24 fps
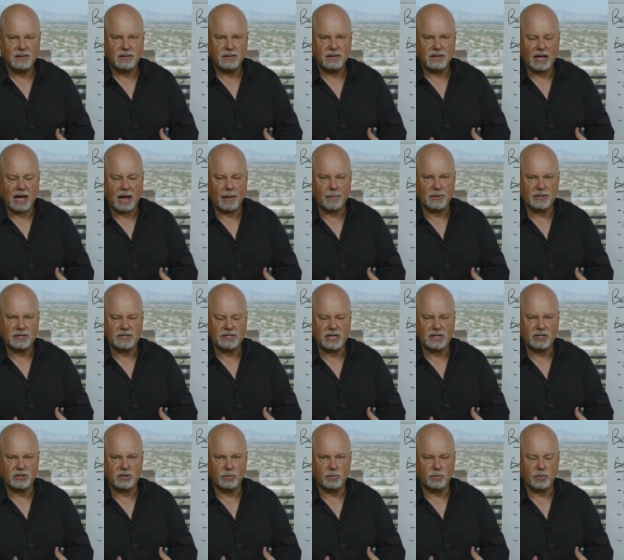
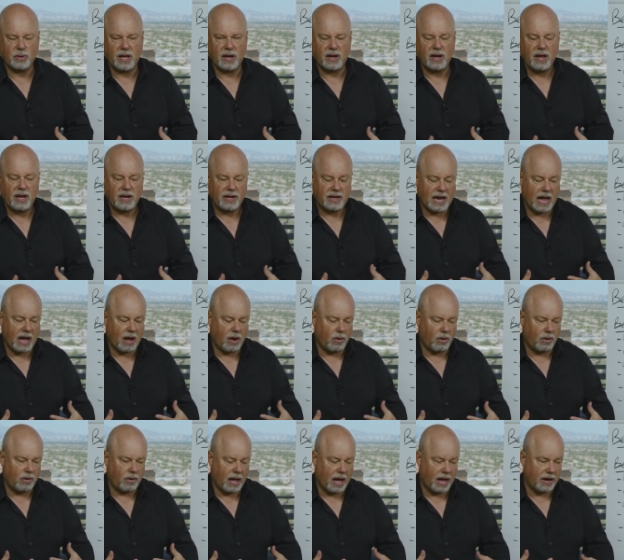compensation plan.
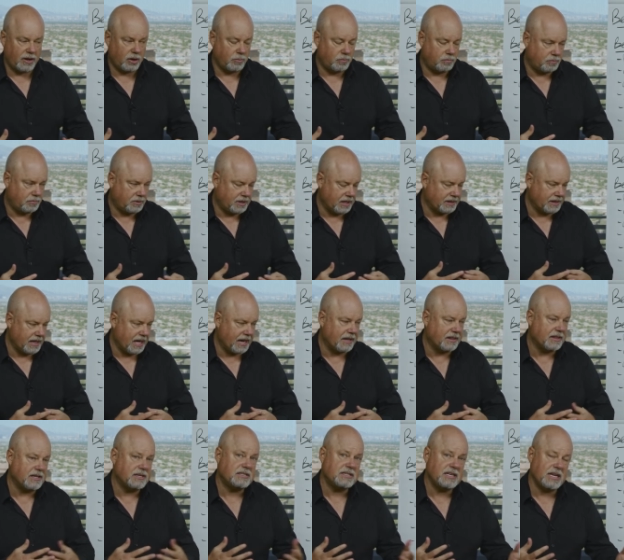Now, how do you get that in
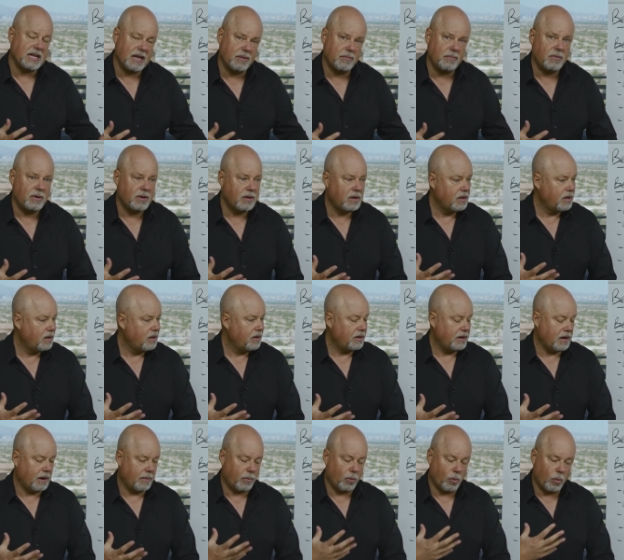the team?
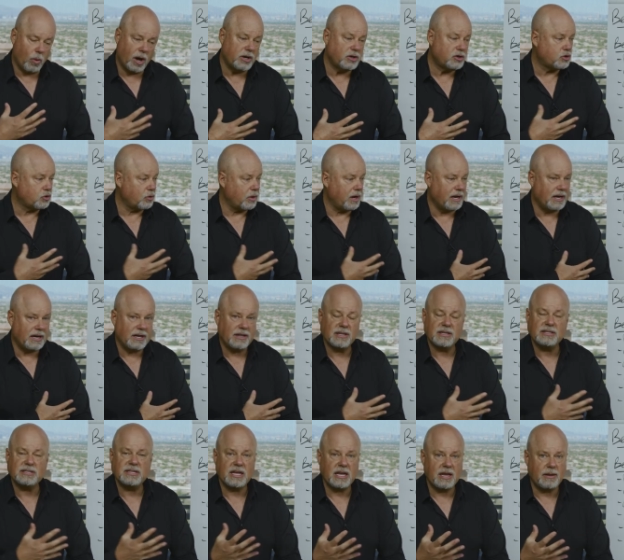Number one, training the
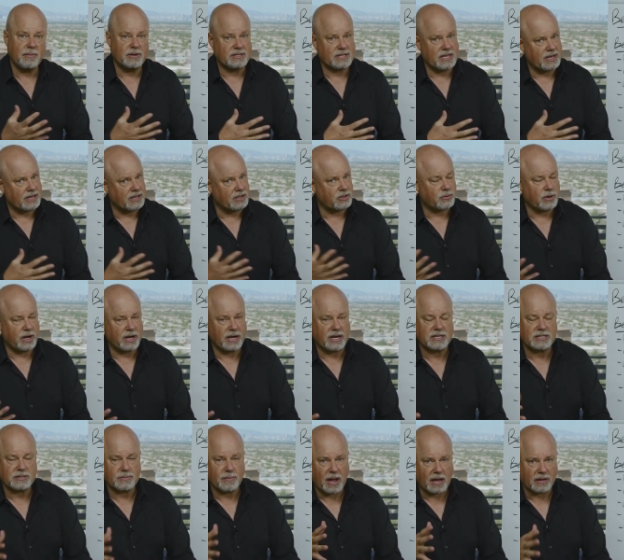team, attending
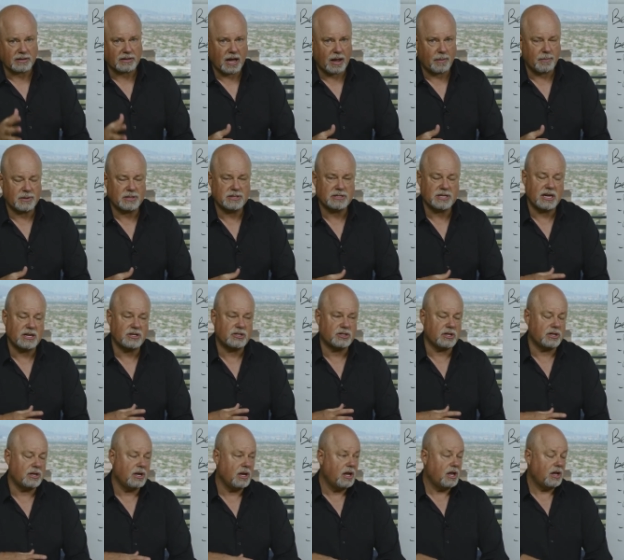trainings about
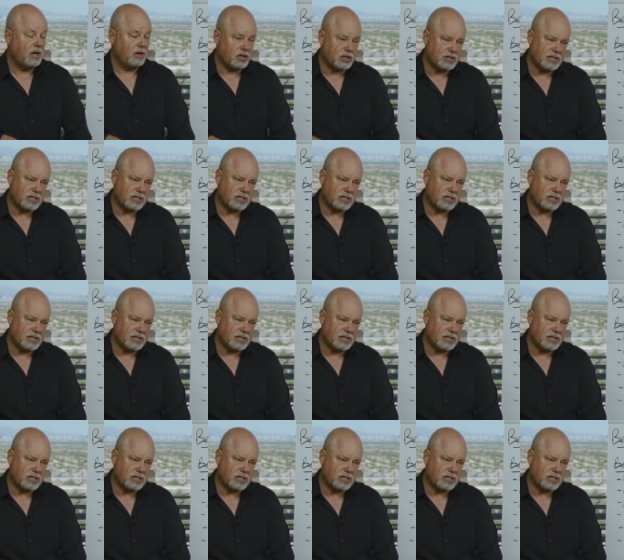compensation, just